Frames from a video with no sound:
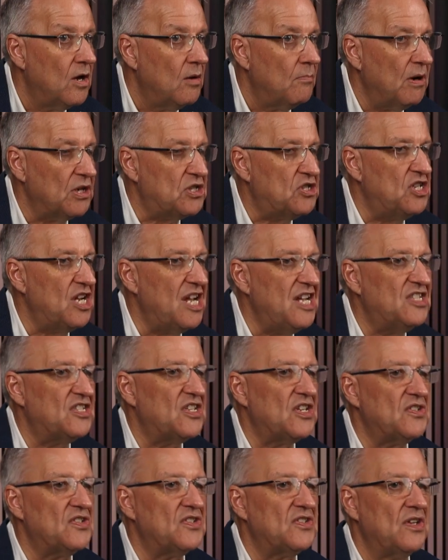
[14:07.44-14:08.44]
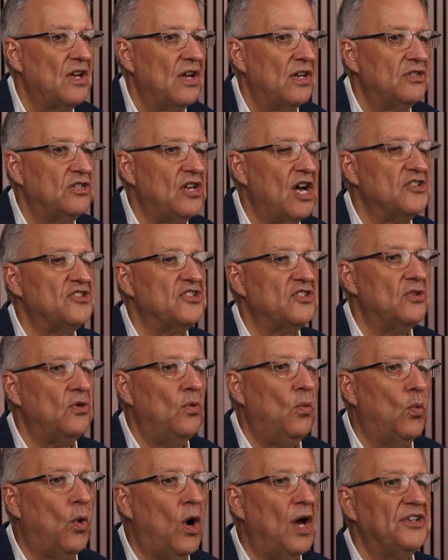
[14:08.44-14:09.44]
But Jesus doesn't
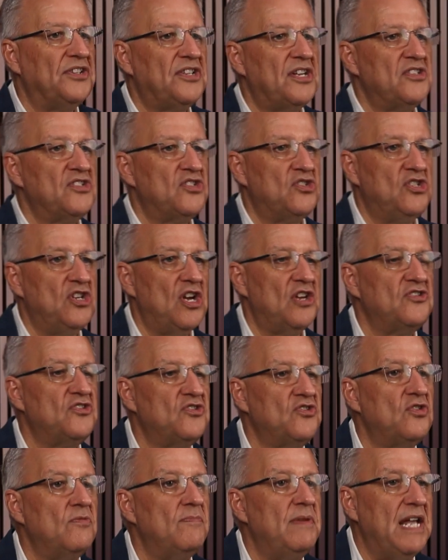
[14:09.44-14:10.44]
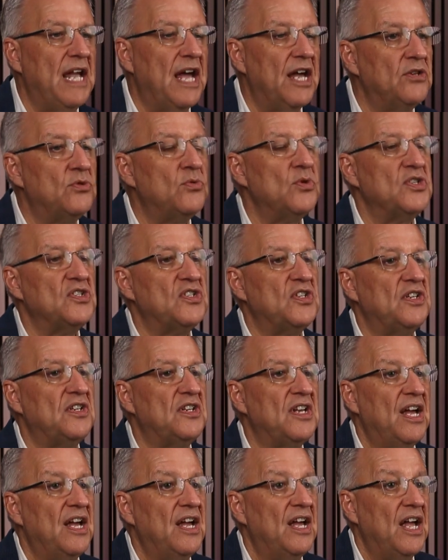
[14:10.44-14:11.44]
want us just to be interested
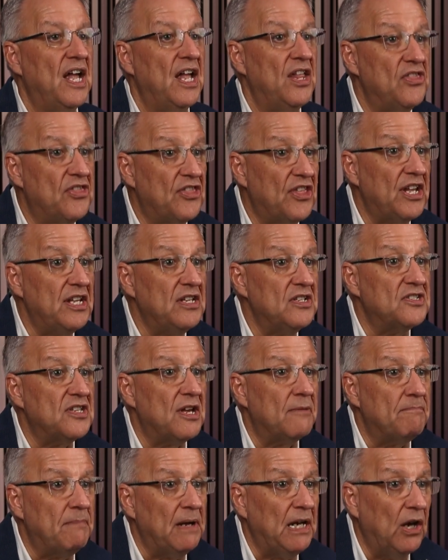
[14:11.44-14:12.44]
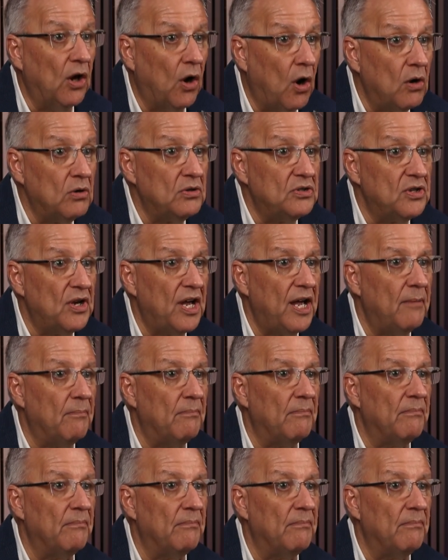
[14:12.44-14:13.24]
in things that belong to him.